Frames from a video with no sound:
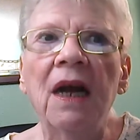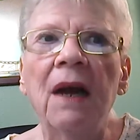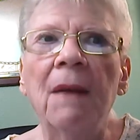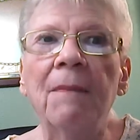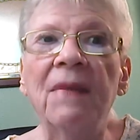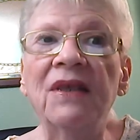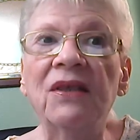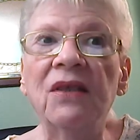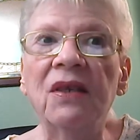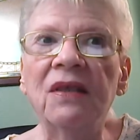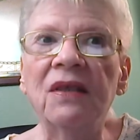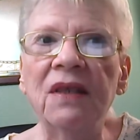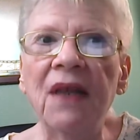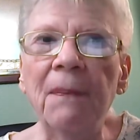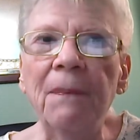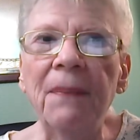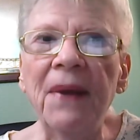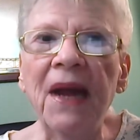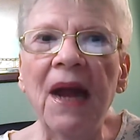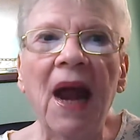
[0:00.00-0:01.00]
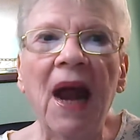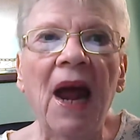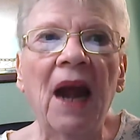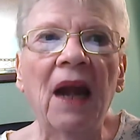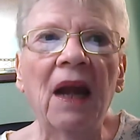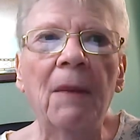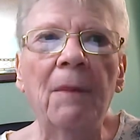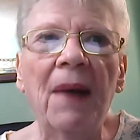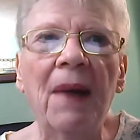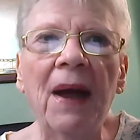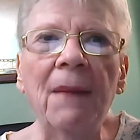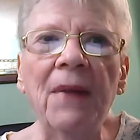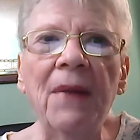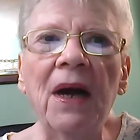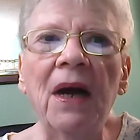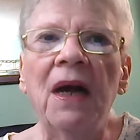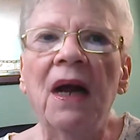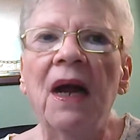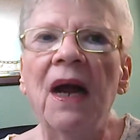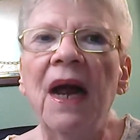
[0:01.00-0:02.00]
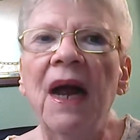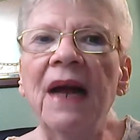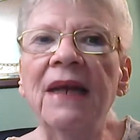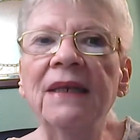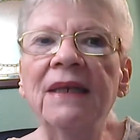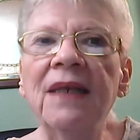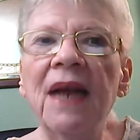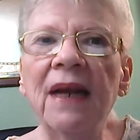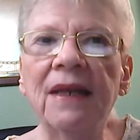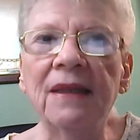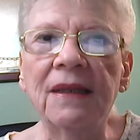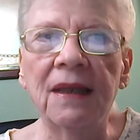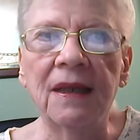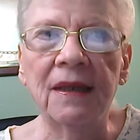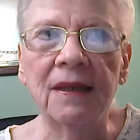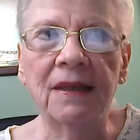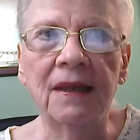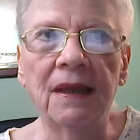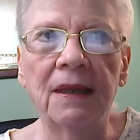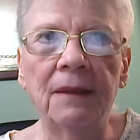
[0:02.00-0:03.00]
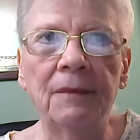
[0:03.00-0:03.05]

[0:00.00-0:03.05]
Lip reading: Mississippi, Alabama, and Texas.